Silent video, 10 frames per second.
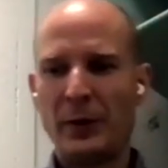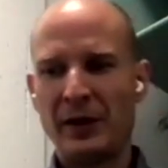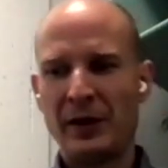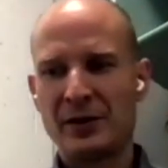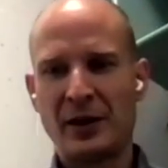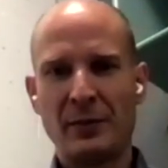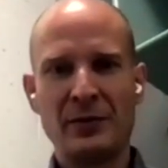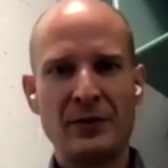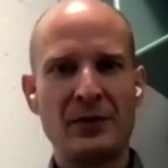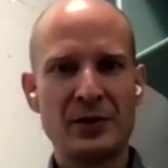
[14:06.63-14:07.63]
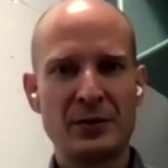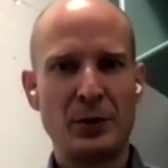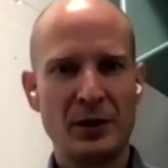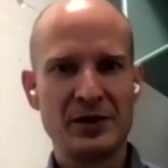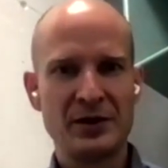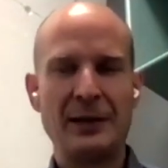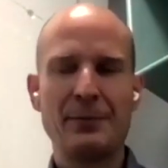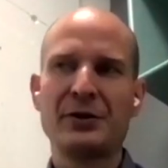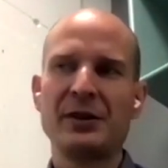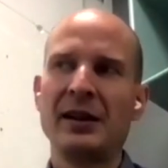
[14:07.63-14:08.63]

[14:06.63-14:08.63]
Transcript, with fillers: with some smaller steps.